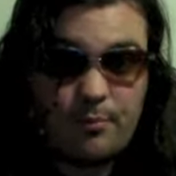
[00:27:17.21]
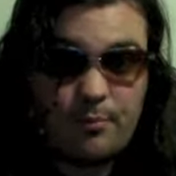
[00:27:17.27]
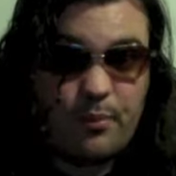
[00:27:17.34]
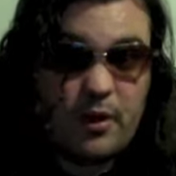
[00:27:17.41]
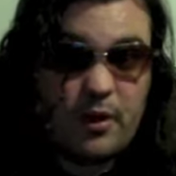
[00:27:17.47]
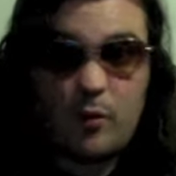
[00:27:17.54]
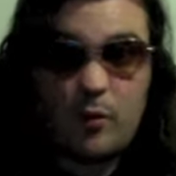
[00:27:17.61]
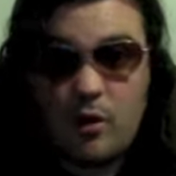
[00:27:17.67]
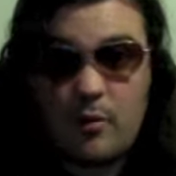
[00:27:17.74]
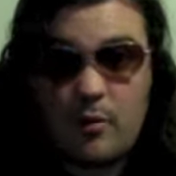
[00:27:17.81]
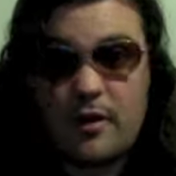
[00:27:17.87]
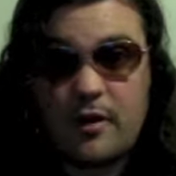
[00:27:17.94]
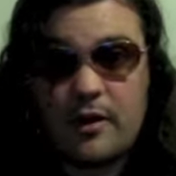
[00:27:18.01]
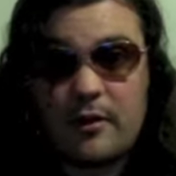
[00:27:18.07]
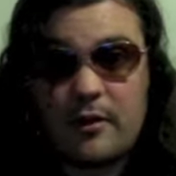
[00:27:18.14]
But what do
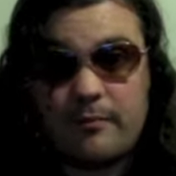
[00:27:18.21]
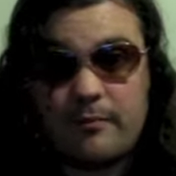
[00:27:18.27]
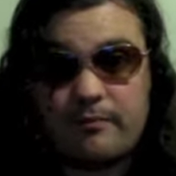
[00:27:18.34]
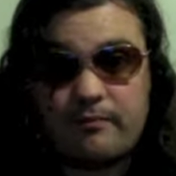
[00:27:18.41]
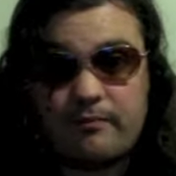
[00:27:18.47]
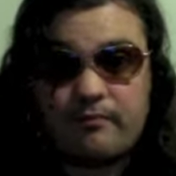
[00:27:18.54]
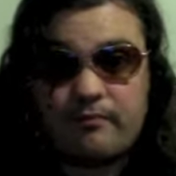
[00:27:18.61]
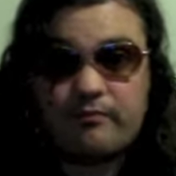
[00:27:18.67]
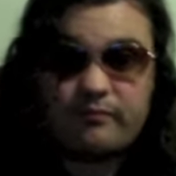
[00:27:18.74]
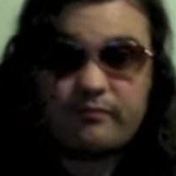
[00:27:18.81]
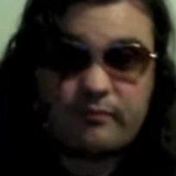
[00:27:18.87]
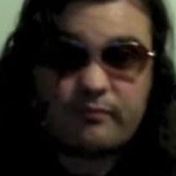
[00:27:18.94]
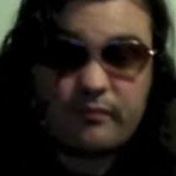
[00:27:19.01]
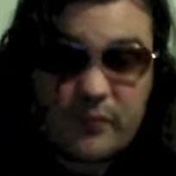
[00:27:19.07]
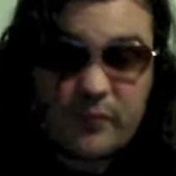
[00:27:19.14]
I know?
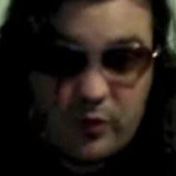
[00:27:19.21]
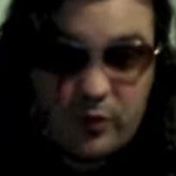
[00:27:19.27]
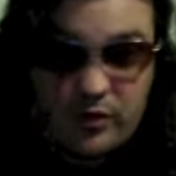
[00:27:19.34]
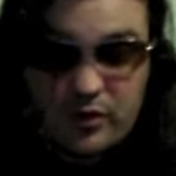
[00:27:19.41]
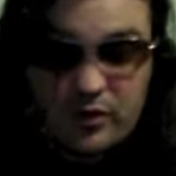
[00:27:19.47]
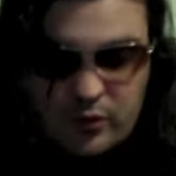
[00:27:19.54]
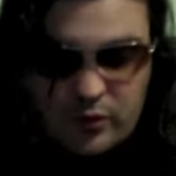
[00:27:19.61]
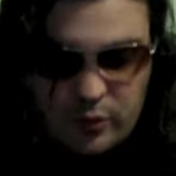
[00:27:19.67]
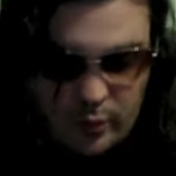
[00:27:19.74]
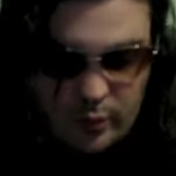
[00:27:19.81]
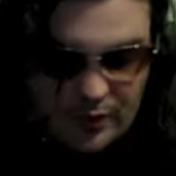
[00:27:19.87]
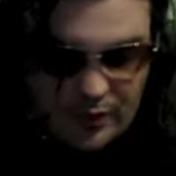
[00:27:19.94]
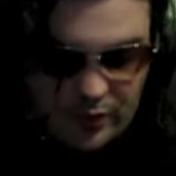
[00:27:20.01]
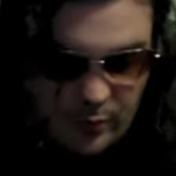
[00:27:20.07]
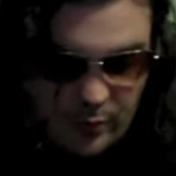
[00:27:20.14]
Those could be doing
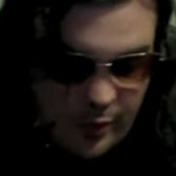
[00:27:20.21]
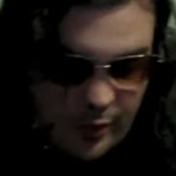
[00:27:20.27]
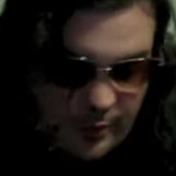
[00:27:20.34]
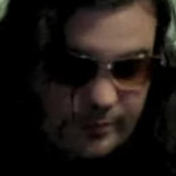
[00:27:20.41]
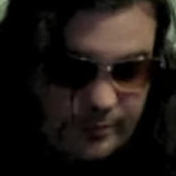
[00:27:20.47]
whatever they want.